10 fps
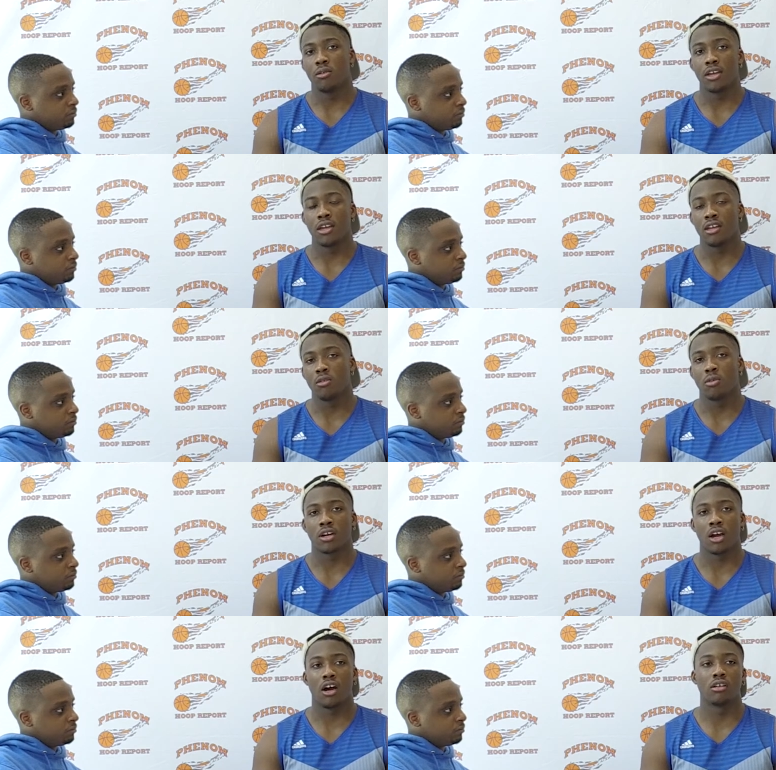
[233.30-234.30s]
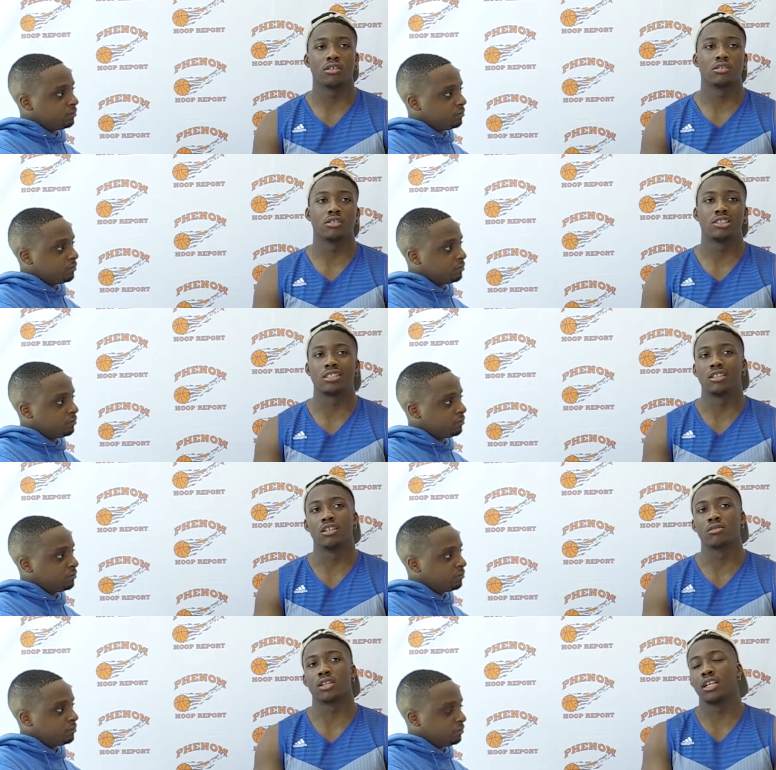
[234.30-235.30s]
Speaker 1: you eat, you work out. It's just
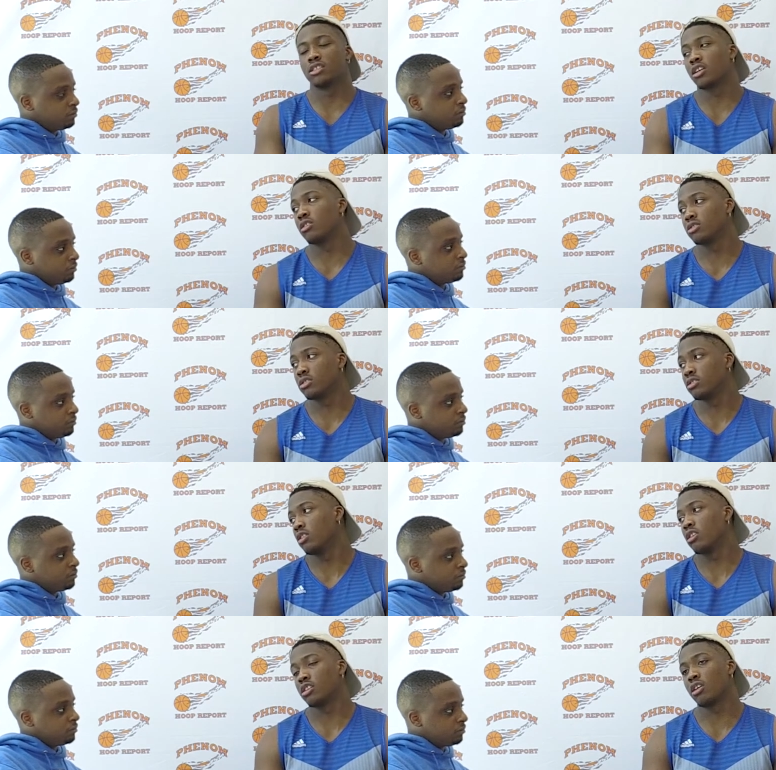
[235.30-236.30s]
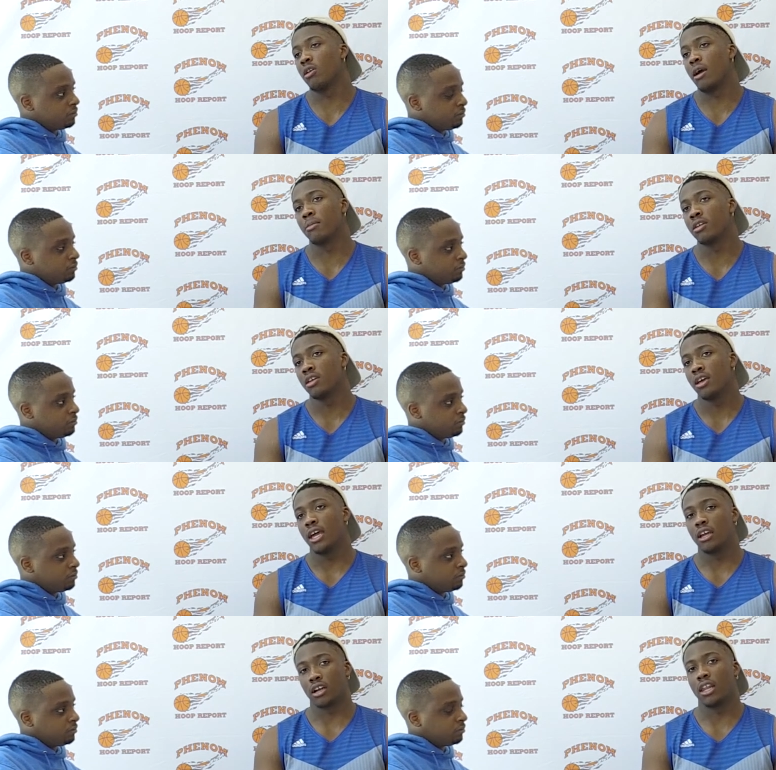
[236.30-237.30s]
the little things that coaches, you know, could throw at me.
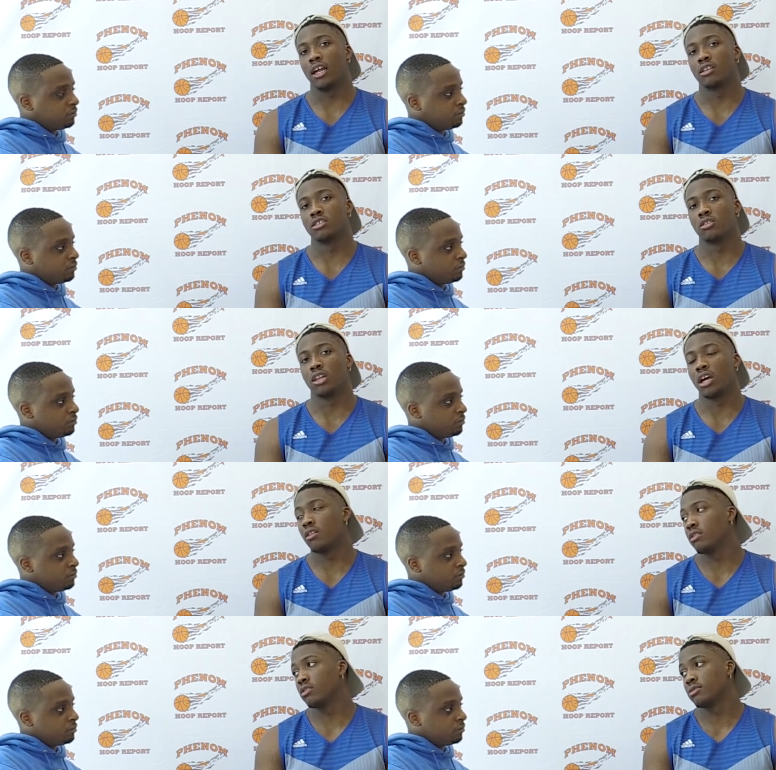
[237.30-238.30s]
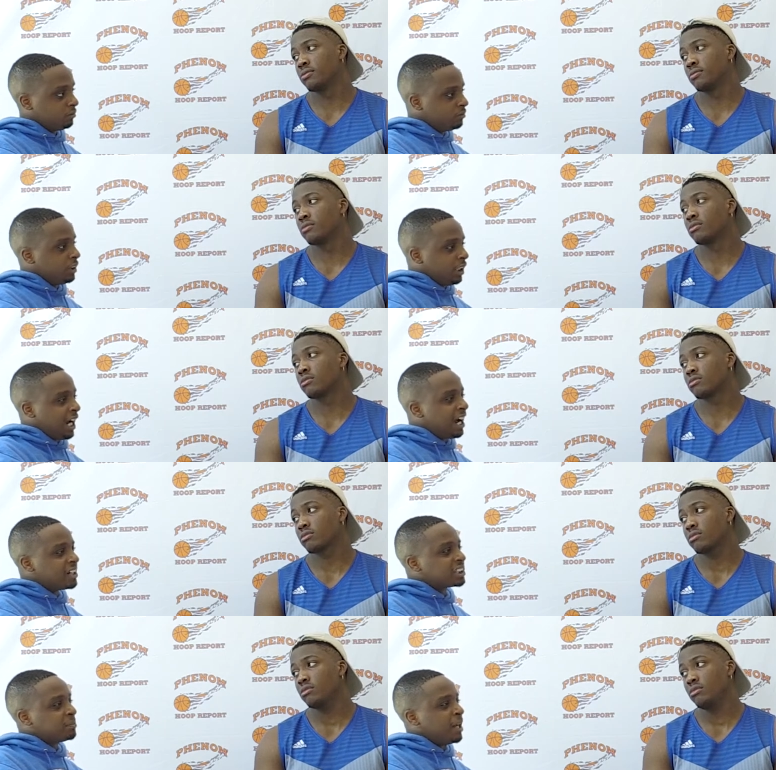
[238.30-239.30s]
And Carolina showed a lot of
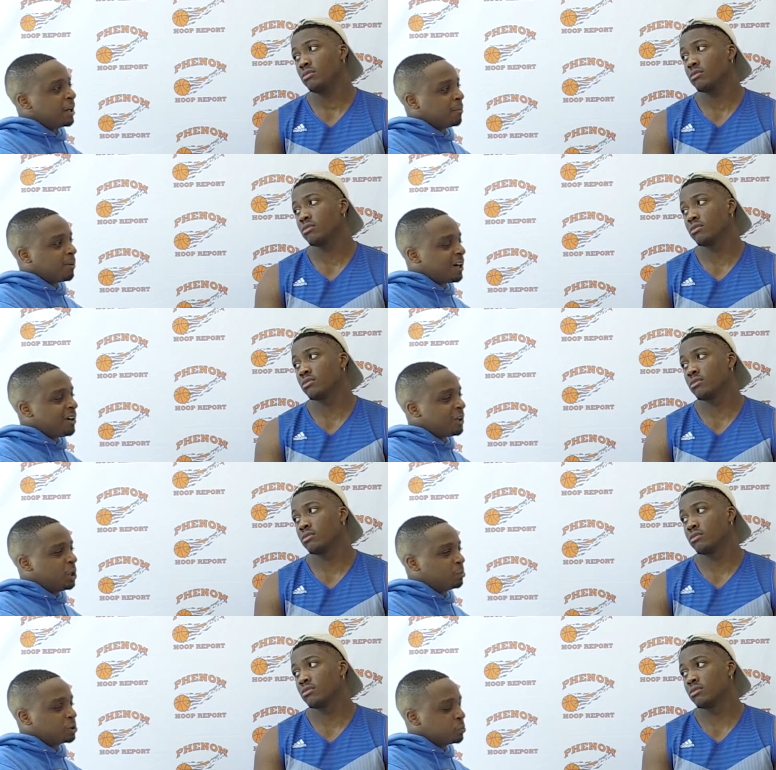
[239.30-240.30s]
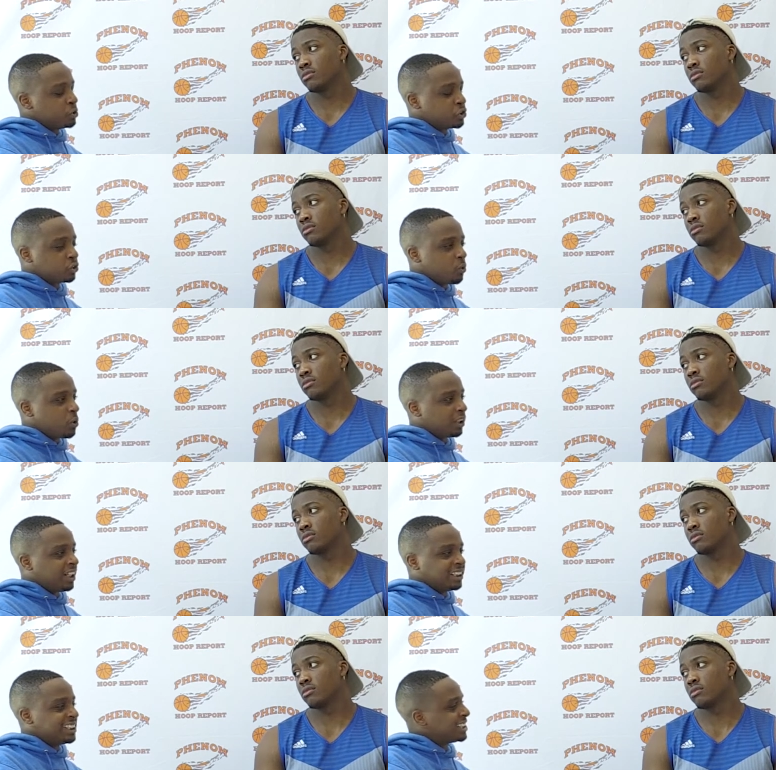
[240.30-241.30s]
how
Speaker 2: has Mack Brown helped to restore
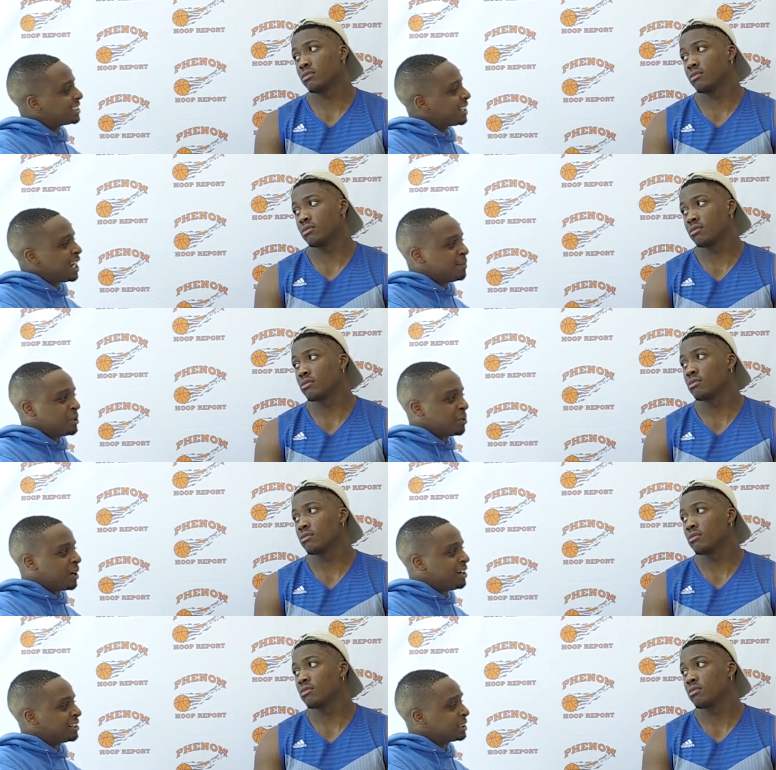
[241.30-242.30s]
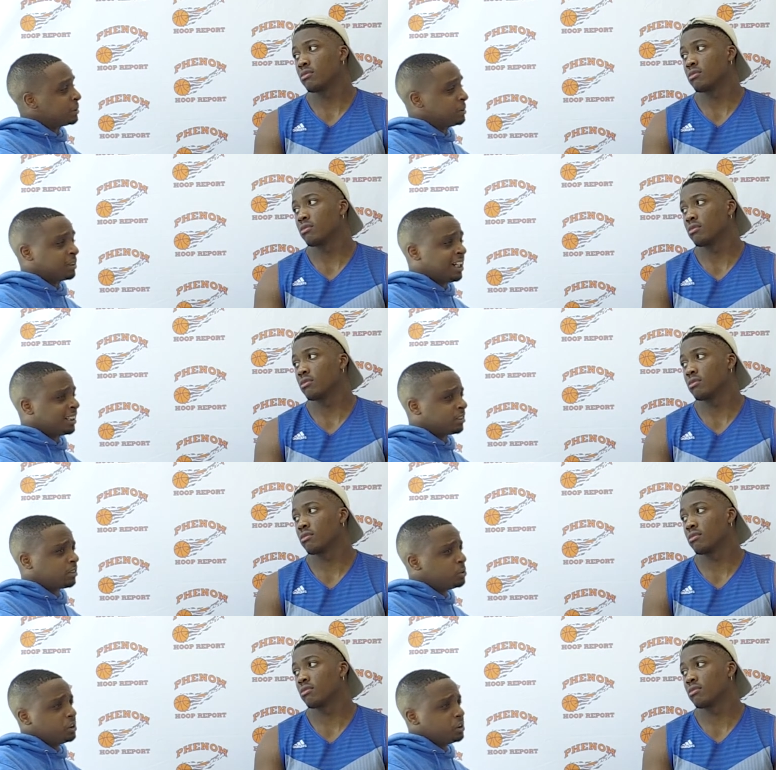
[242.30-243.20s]
like the excitement around? Because it was like two